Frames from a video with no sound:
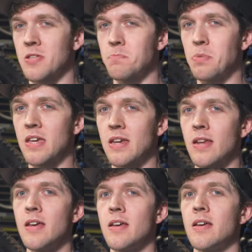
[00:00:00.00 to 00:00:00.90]
to
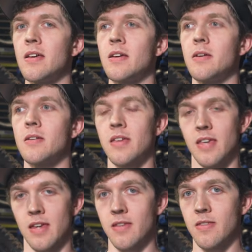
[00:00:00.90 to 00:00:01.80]
speed,
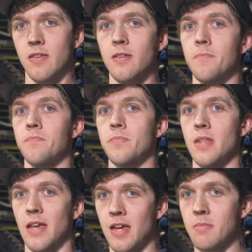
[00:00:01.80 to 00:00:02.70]
Keith
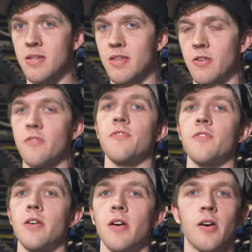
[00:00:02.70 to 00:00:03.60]
and
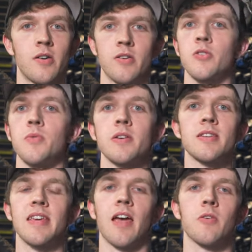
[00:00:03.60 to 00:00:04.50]
myself are going
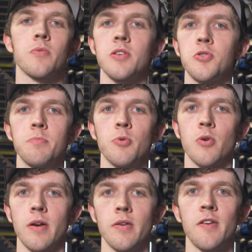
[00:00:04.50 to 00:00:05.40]
to tackle the Triple
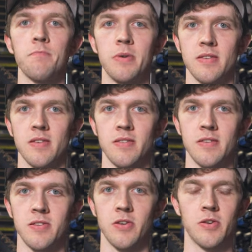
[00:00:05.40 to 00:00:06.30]
Crown of Pisgah
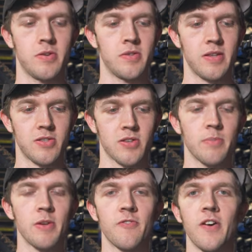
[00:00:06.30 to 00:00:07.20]
this year. That's
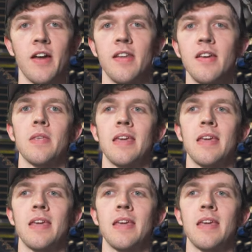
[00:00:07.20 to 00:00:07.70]
going to be fun.